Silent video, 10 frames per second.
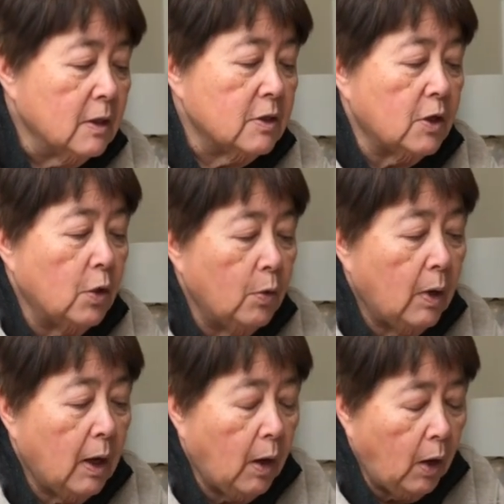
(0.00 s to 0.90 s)
So
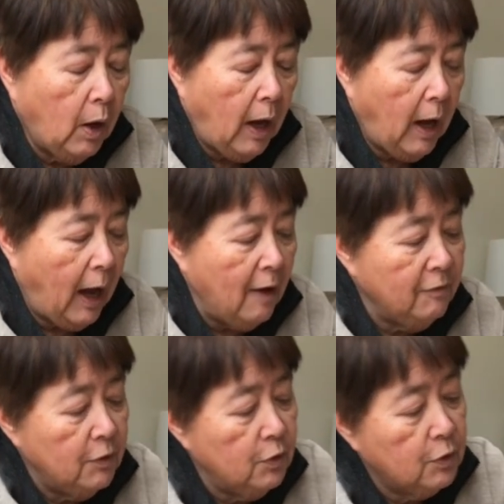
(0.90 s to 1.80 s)

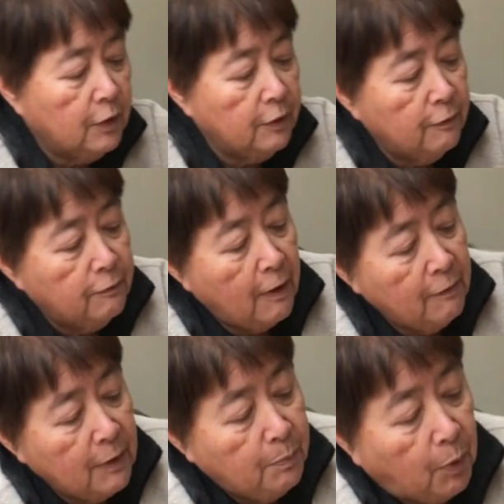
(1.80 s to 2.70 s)
have a look at the
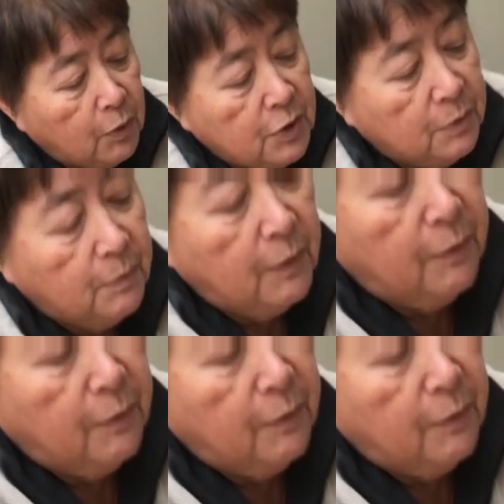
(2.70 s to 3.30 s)
very bottom